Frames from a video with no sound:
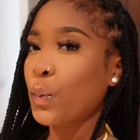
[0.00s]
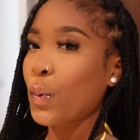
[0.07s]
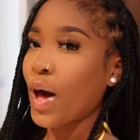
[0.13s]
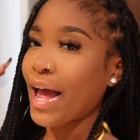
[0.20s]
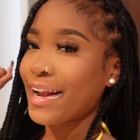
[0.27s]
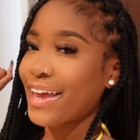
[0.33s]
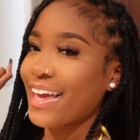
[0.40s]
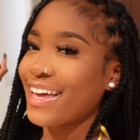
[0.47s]
you.
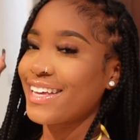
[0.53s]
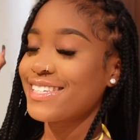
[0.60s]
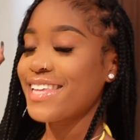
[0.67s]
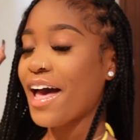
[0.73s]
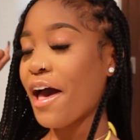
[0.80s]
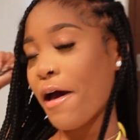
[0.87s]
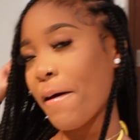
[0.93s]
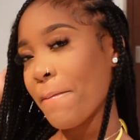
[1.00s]
What is
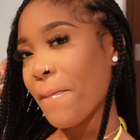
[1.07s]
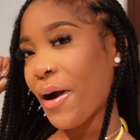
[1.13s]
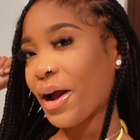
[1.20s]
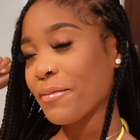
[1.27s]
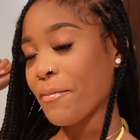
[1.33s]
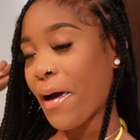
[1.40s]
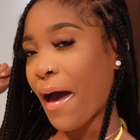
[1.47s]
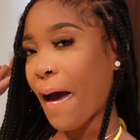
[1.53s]
up,
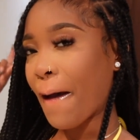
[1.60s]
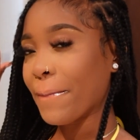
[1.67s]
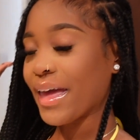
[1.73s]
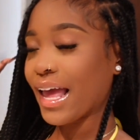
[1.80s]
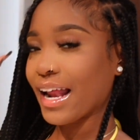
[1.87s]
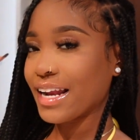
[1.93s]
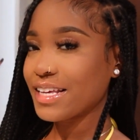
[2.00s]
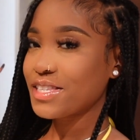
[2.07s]
Martin Mob?
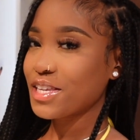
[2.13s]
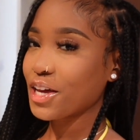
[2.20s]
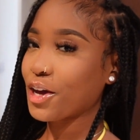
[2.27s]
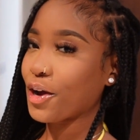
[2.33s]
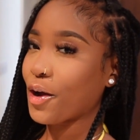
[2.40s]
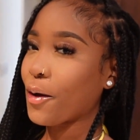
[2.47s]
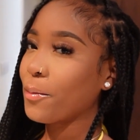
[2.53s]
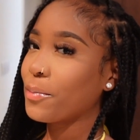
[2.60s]
It is your
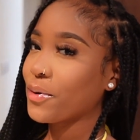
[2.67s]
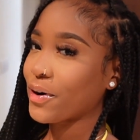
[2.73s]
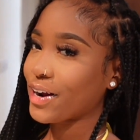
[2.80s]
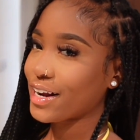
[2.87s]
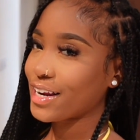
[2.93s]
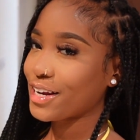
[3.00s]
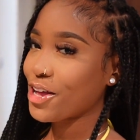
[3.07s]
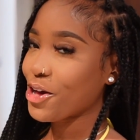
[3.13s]
girl,
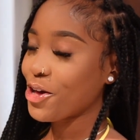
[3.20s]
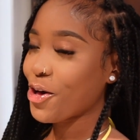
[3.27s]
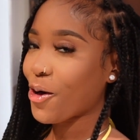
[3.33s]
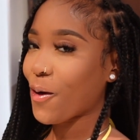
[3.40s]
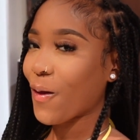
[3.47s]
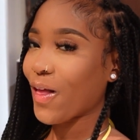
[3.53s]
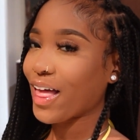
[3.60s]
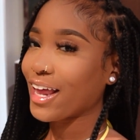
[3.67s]
Brittany
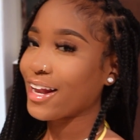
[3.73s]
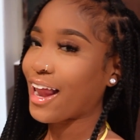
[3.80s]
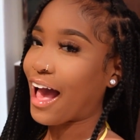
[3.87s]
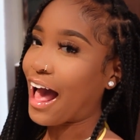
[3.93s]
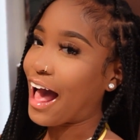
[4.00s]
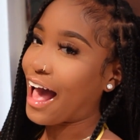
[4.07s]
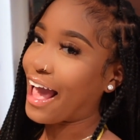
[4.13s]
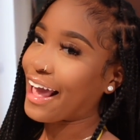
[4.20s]
Nicole, and
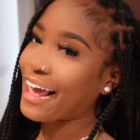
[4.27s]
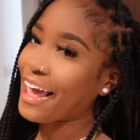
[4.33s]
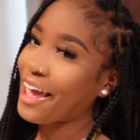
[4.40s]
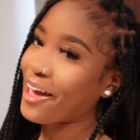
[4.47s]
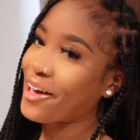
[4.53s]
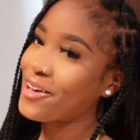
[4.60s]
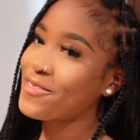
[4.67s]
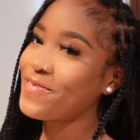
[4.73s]
I
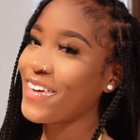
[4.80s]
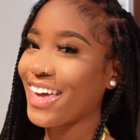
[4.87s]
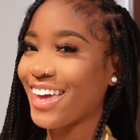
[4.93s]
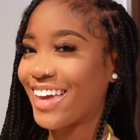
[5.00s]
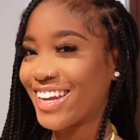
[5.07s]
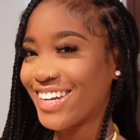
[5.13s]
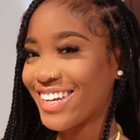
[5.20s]
am in